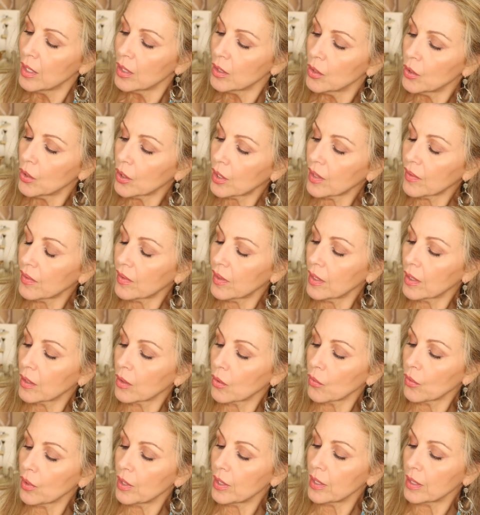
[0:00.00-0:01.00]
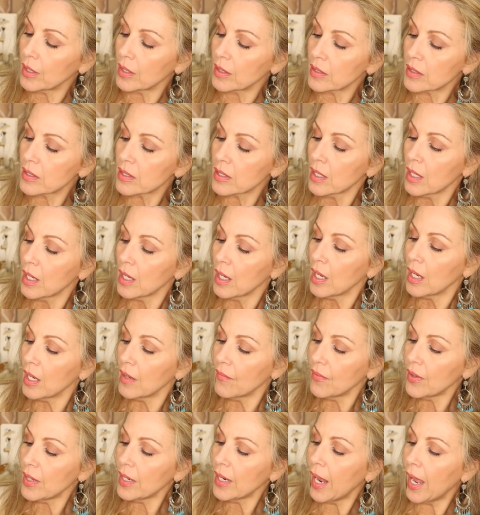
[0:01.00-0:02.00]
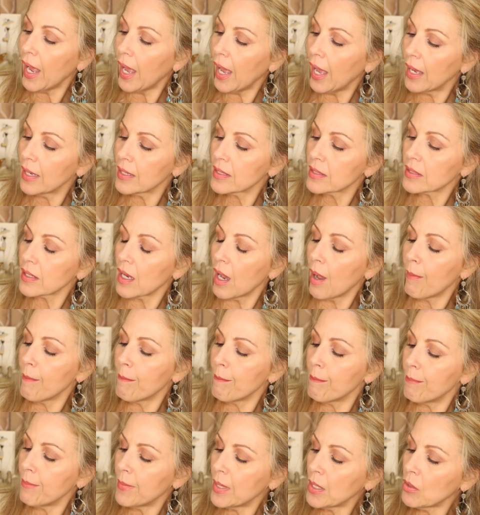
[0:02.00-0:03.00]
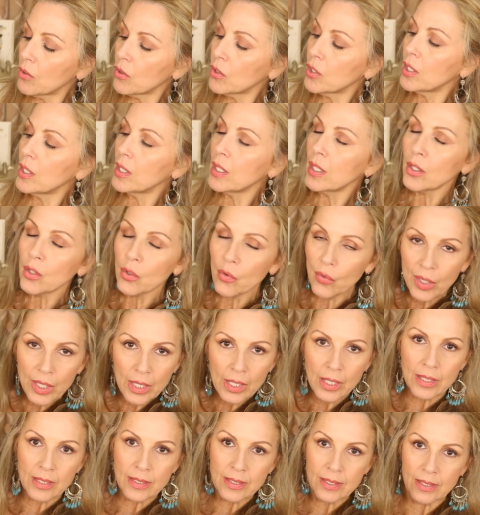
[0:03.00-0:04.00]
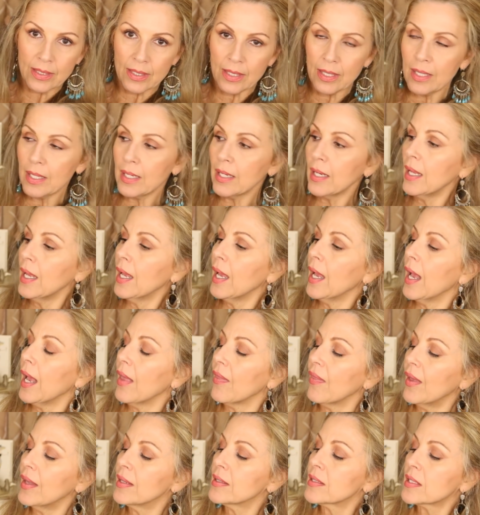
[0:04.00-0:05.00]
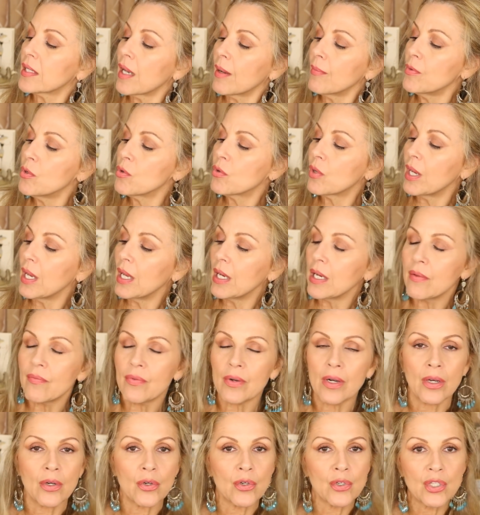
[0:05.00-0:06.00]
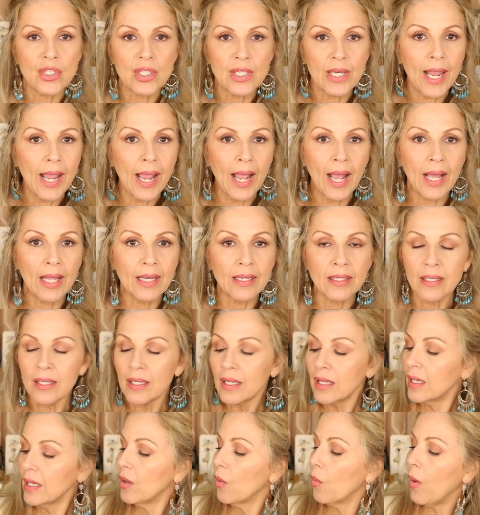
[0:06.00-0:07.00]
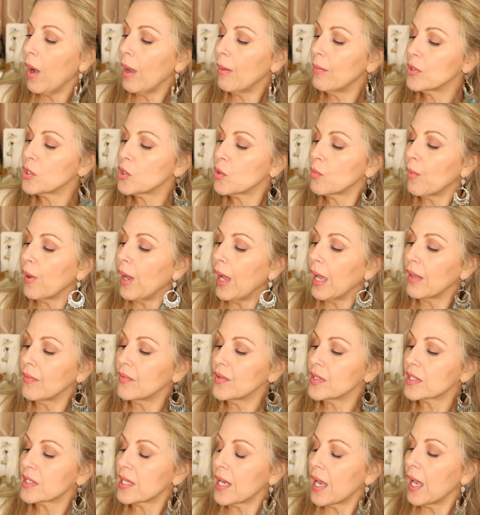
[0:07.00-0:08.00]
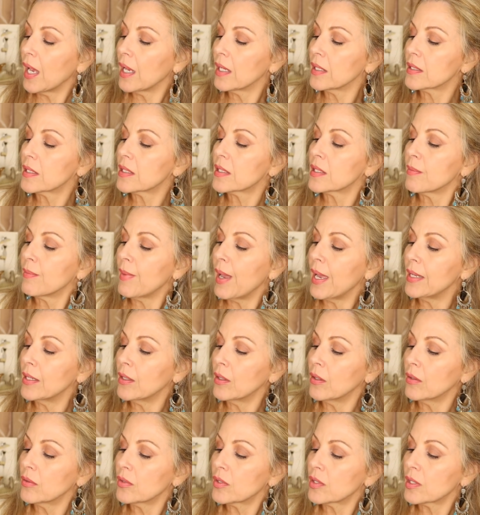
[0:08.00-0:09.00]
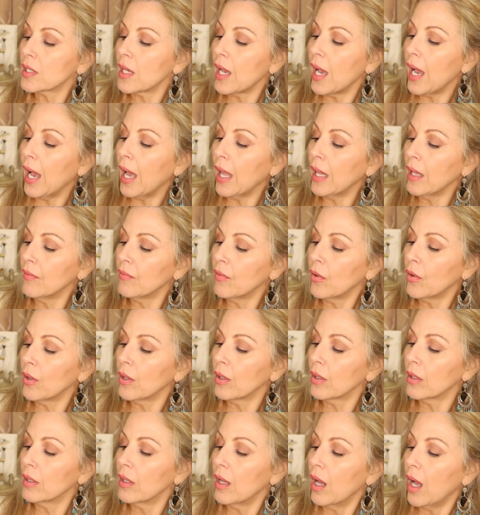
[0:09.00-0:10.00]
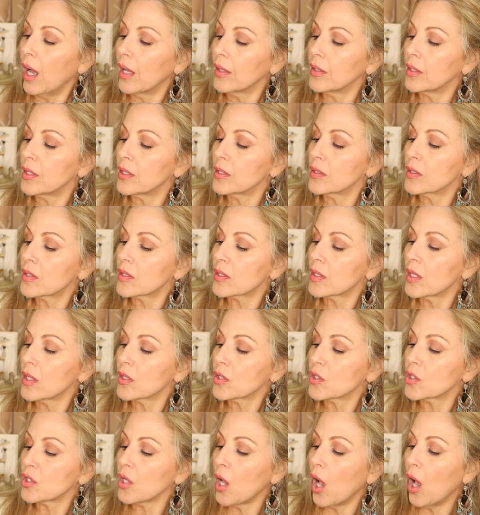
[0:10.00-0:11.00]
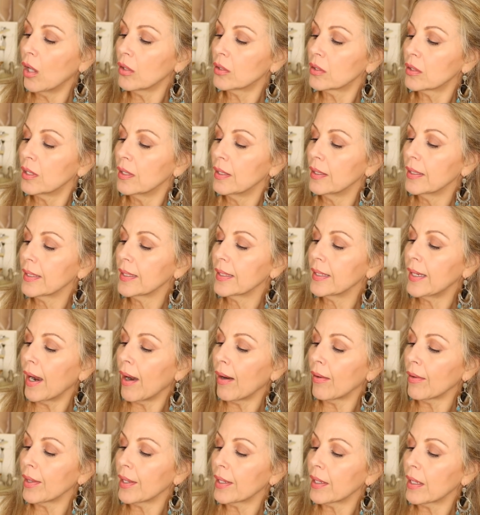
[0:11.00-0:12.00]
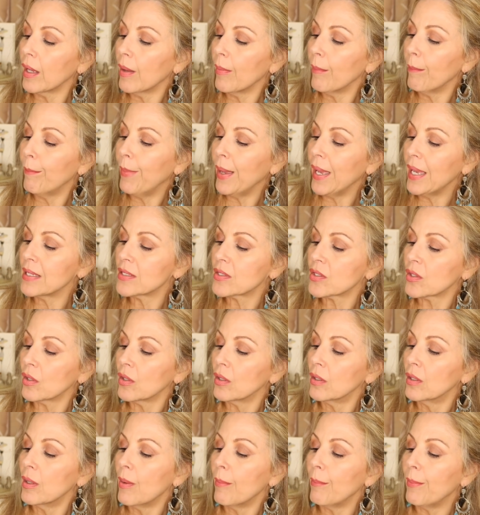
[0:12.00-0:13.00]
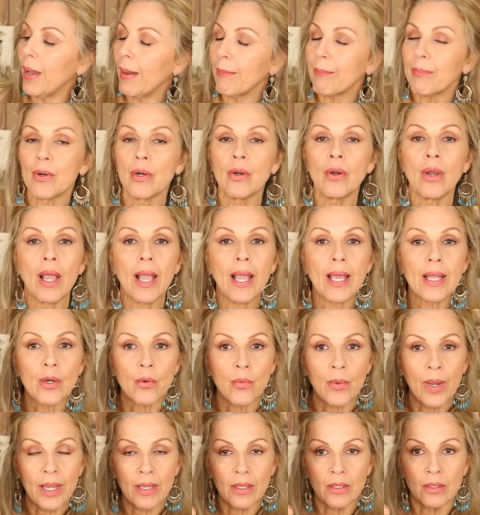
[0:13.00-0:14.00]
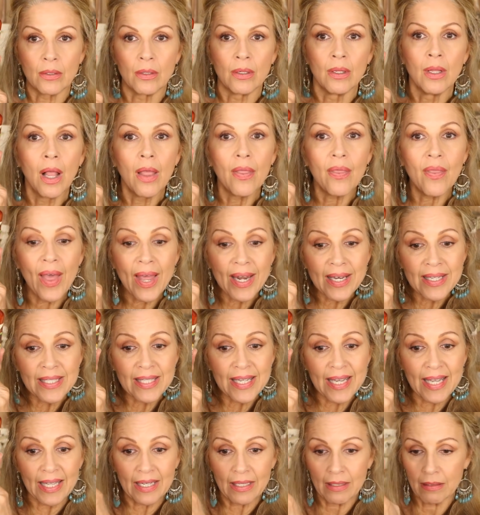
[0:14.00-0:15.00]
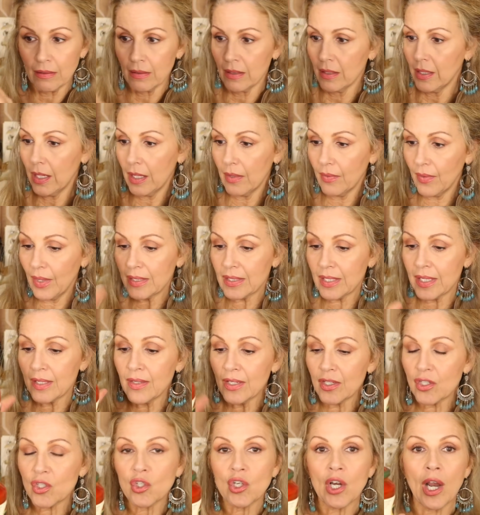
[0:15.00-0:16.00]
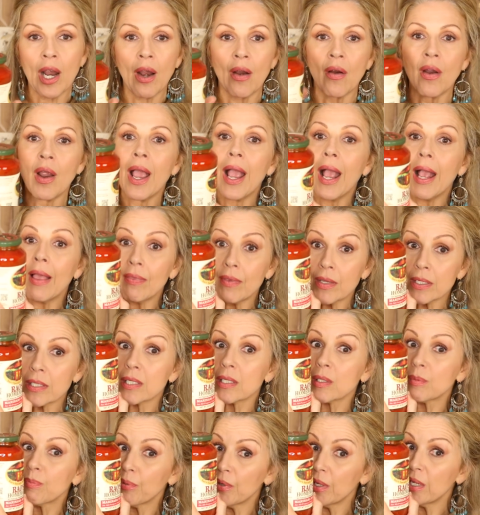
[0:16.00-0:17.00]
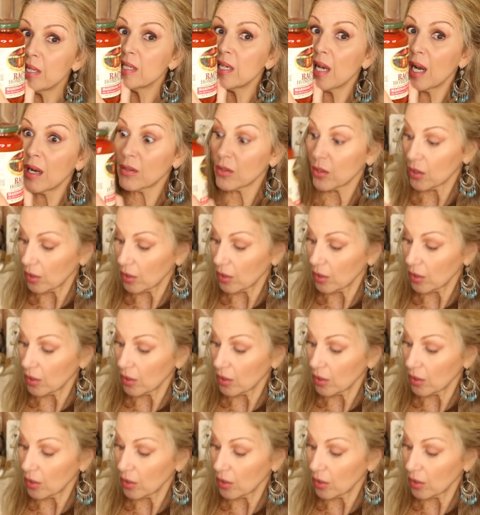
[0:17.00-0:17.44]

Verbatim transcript: look at the ingredients. If it has 1 million ingredients in it, then some you can't even understand. Why would you buy it? This has tomatoes, olive oil, onions, salt, garlic, basil, pepper, and oregano. That is it. That's in this jar. And this is pretty darn